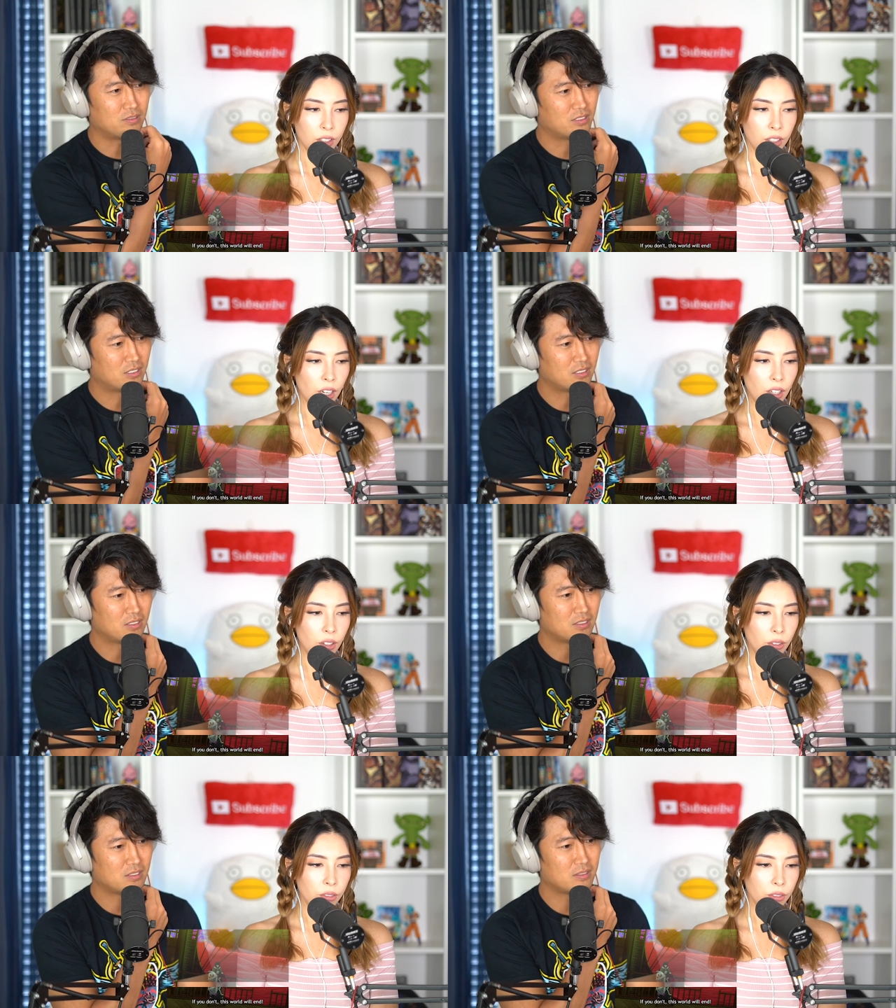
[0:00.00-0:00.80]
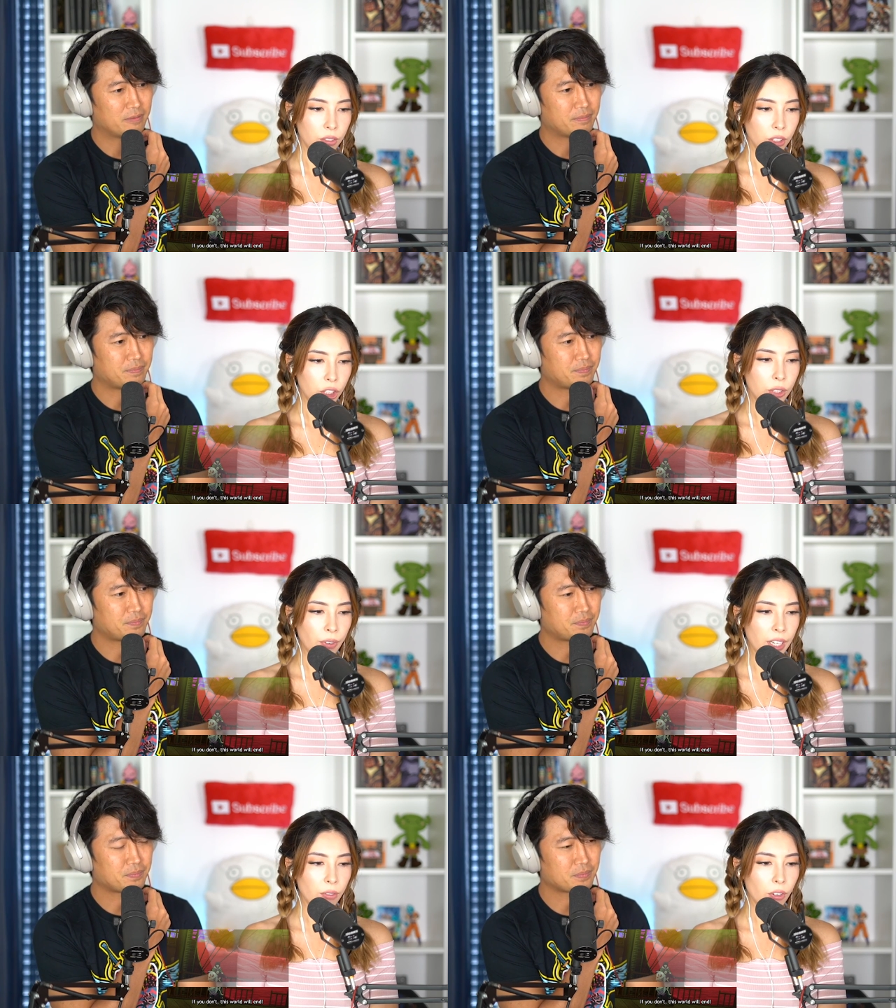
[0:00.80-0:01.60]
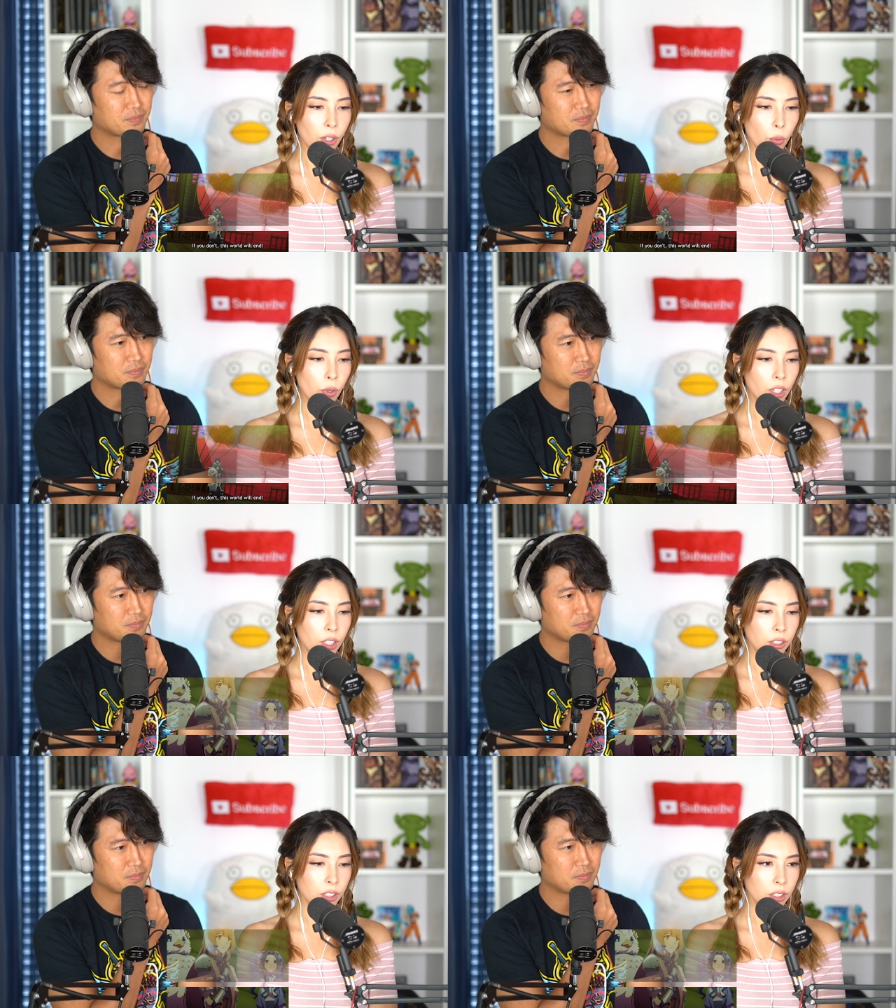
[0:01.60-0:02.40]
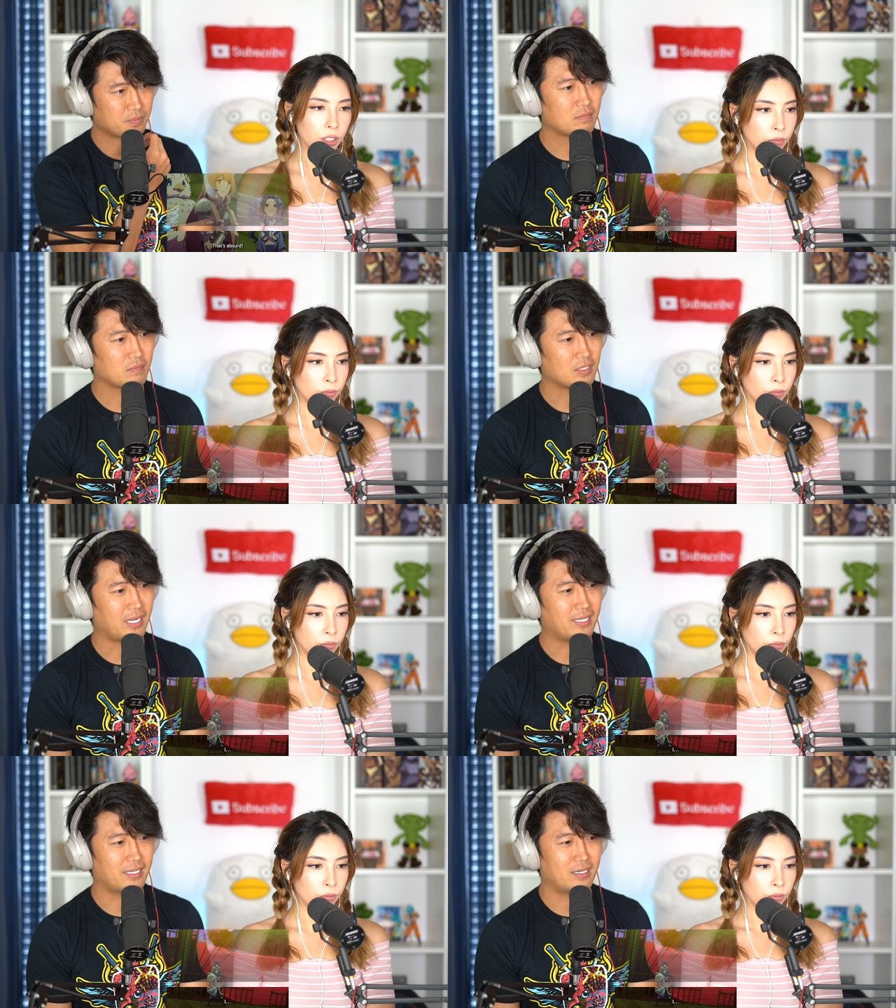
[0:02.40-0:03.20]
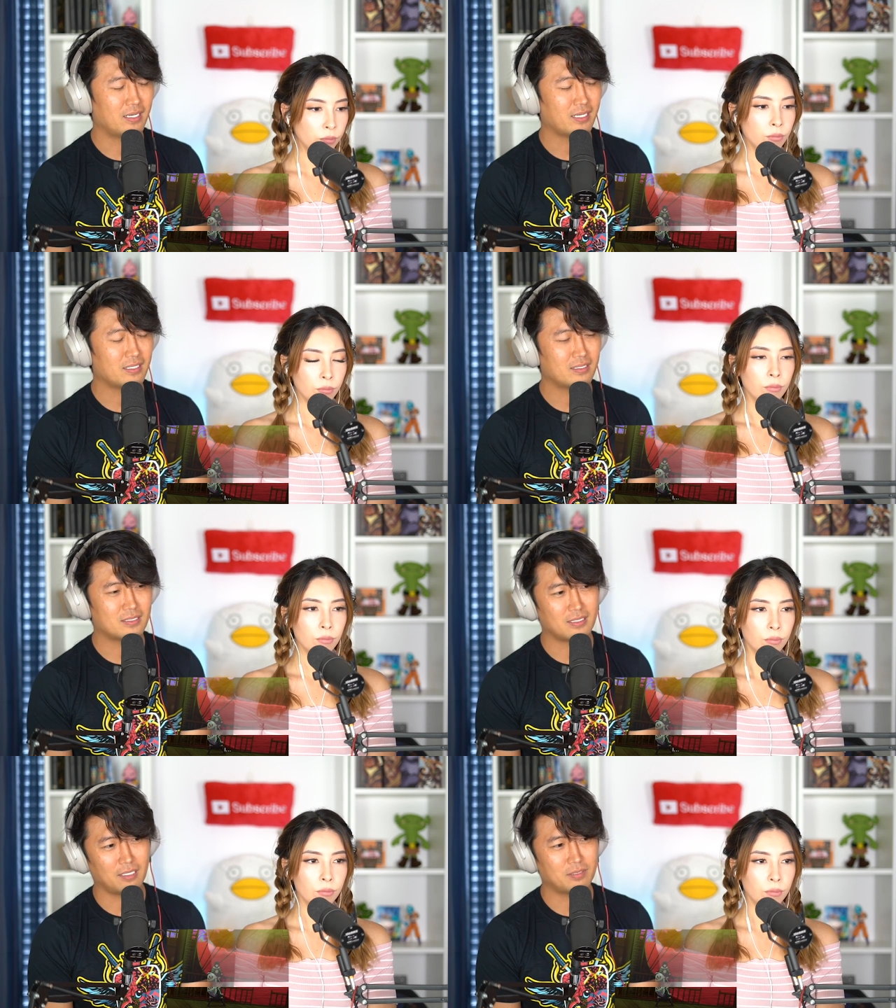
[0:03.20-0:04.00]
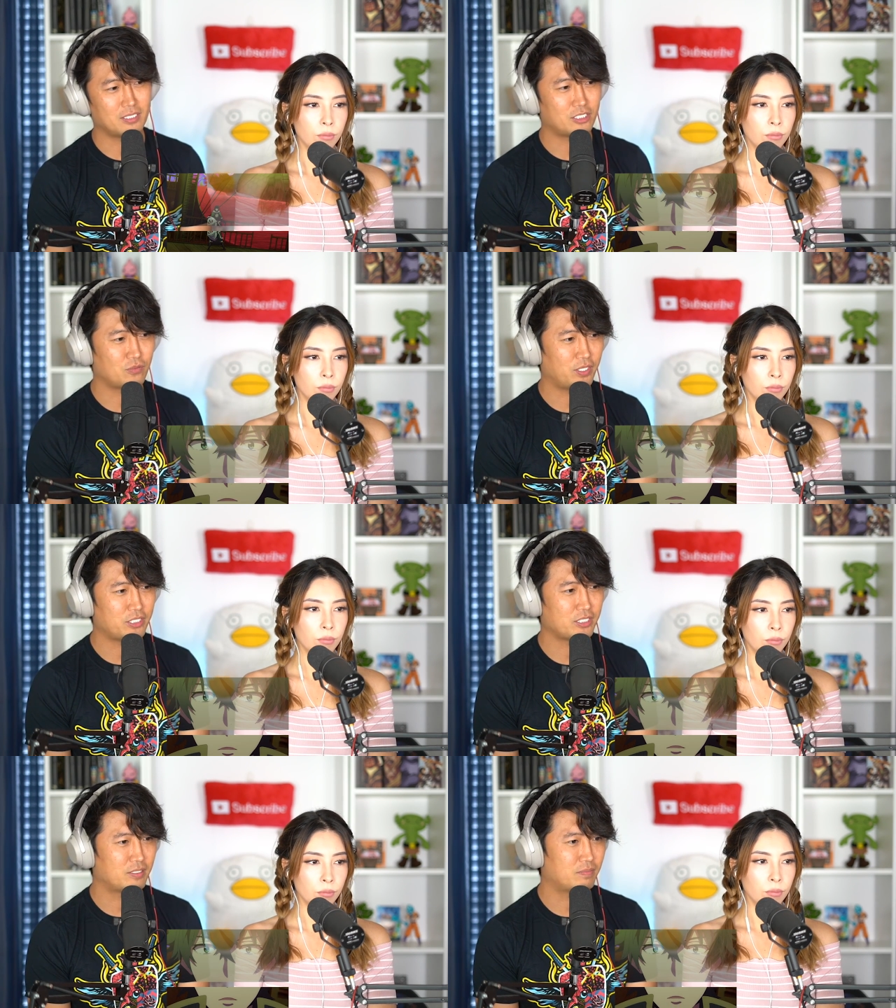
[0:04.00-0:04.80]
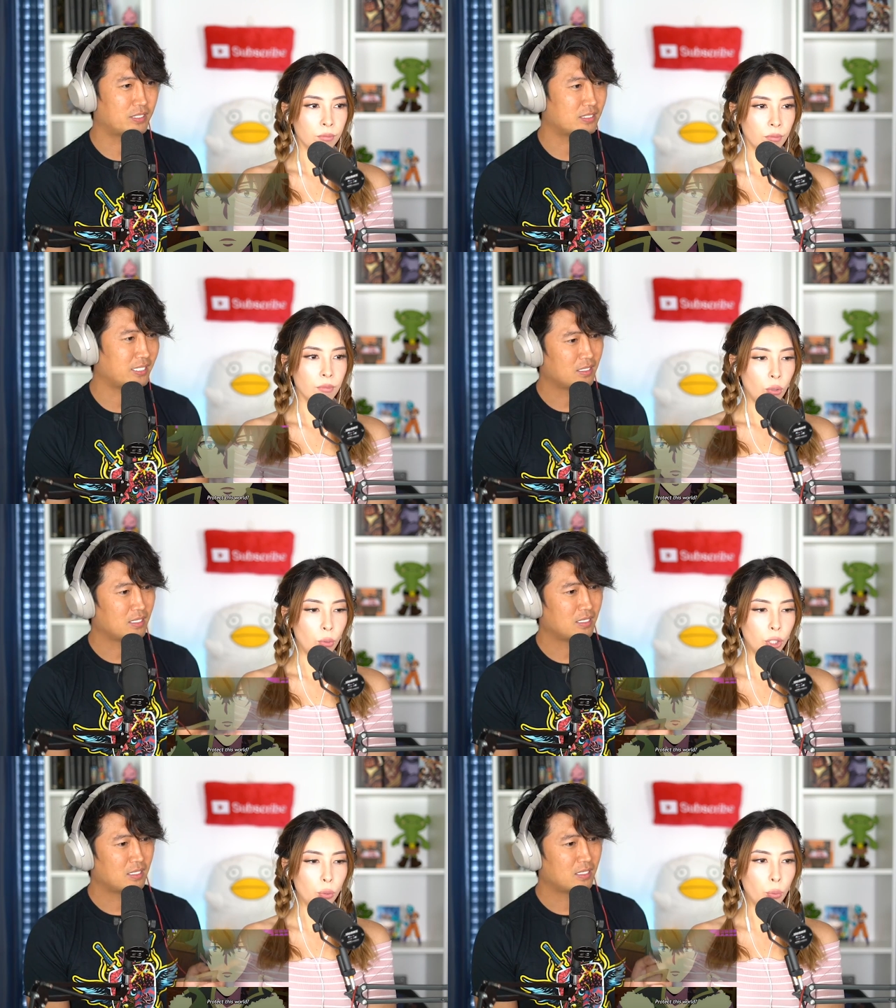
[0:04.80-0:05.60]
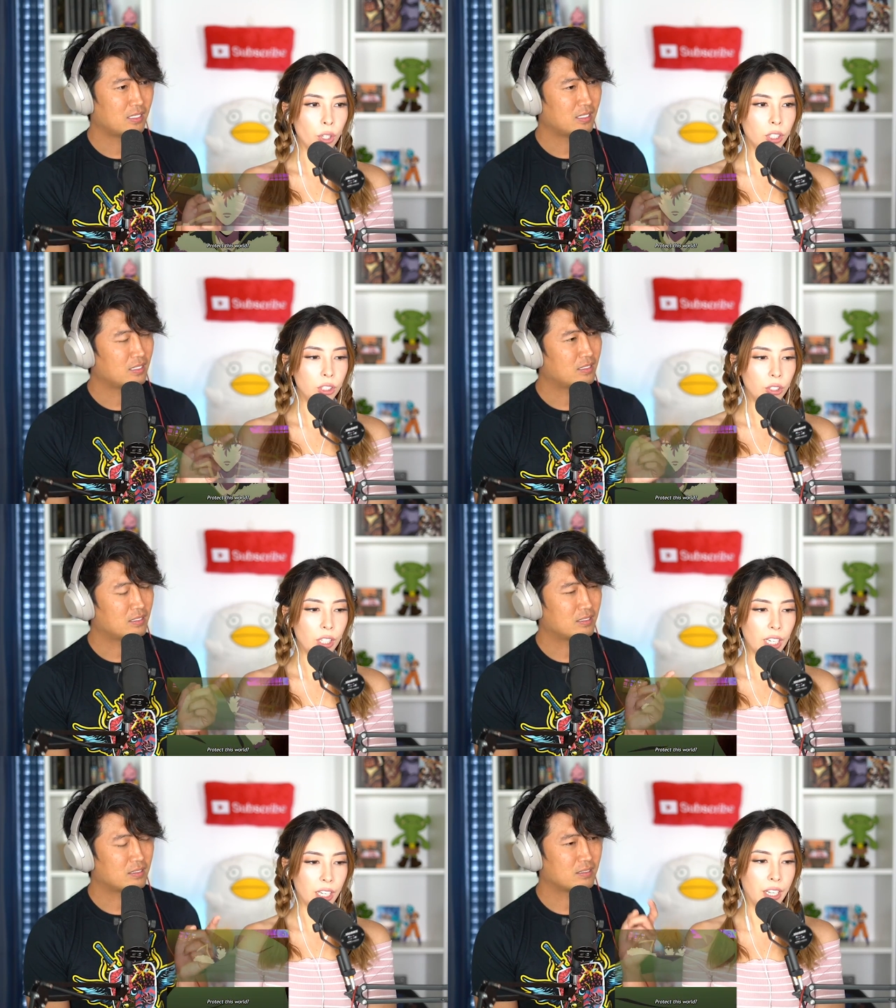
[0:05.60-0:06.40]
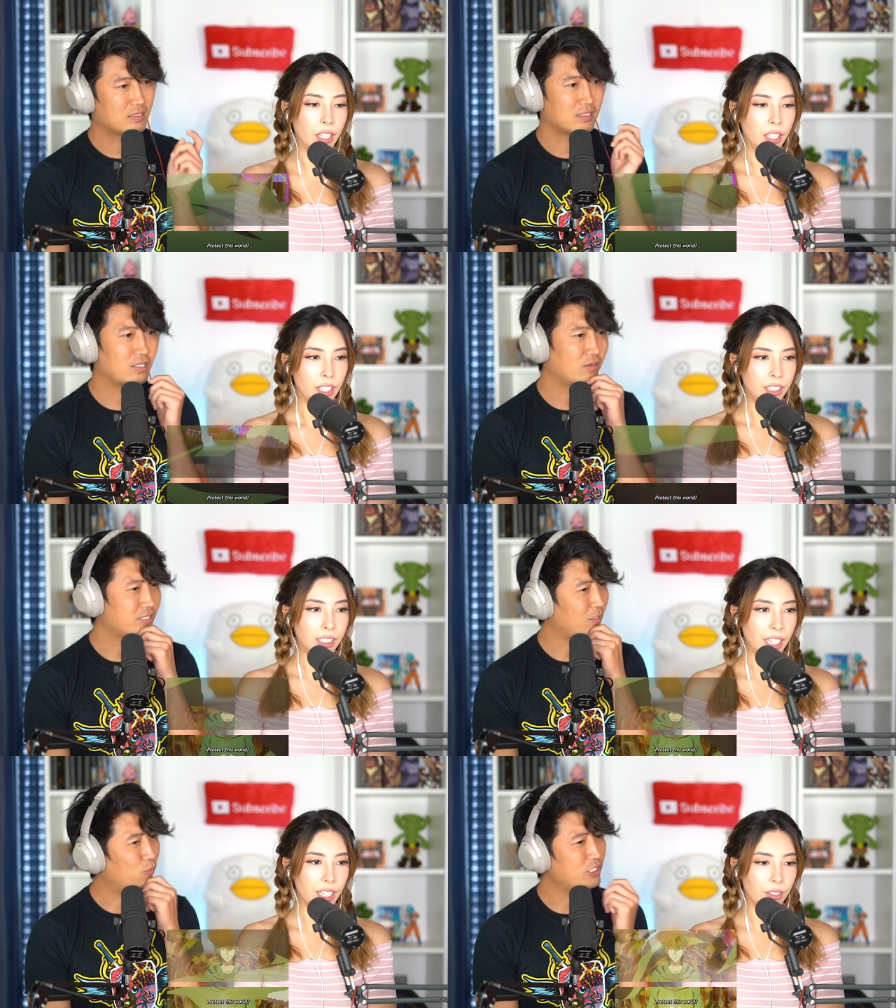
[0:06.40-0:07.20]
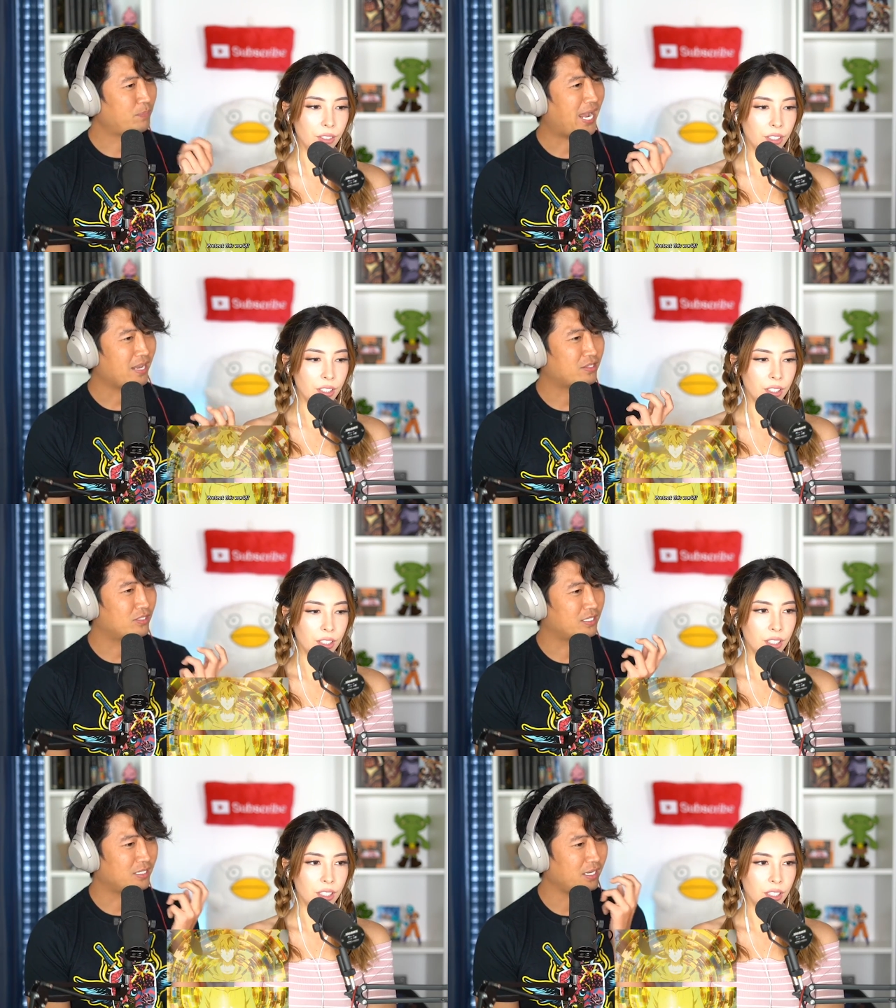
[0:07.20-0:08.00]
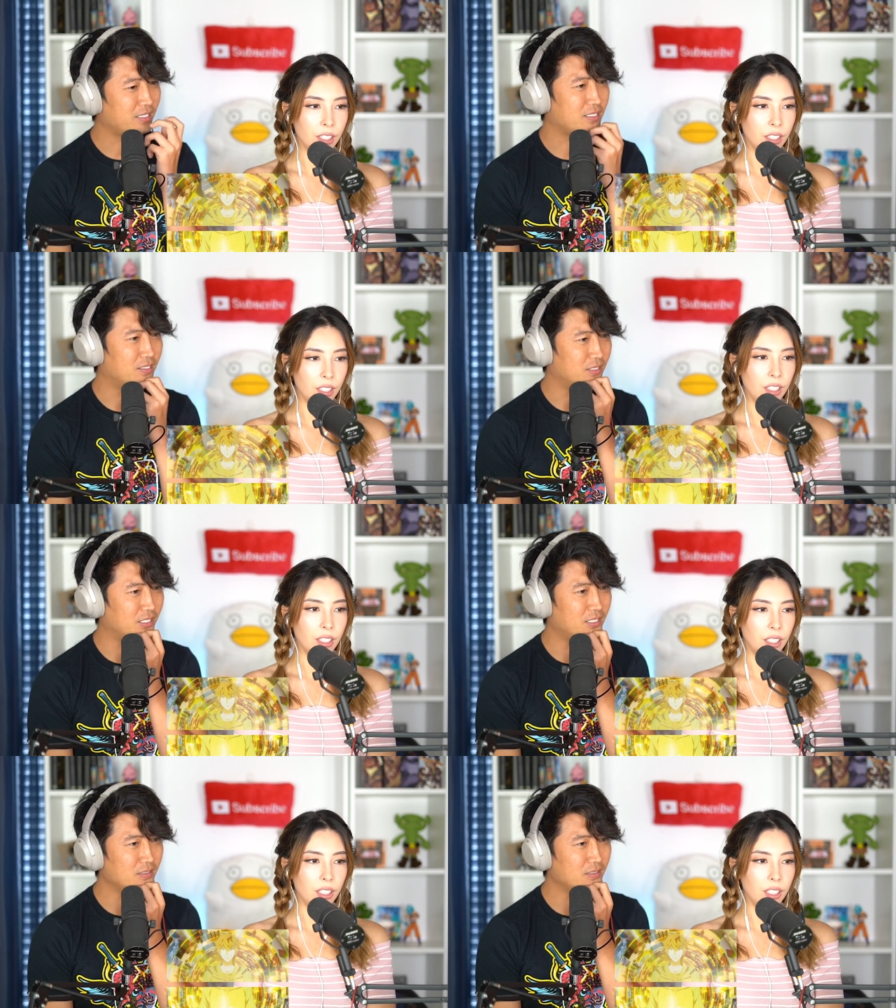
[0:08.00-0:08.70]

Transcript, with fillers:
Speaker 1: No. She's fighting for her world.
Speaker 2: Yeah, they're, like, in the same situation, but it's like...
Speaker 1: Which world do they save?
Speaker 2: It's like, which path do they take, though, you know?